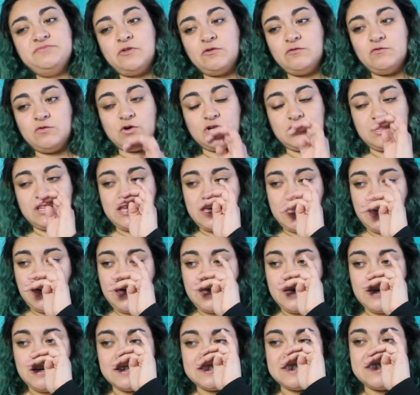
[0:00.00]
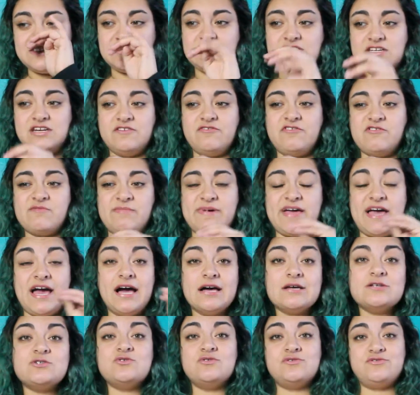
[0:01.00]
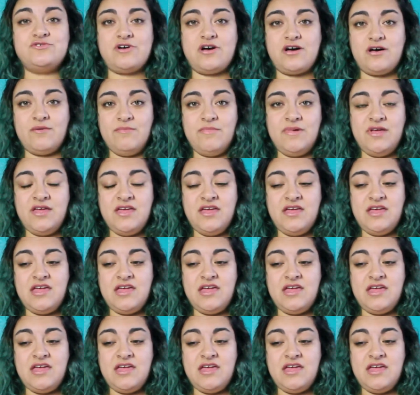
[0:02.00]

Fort Lee, to study for my actual job.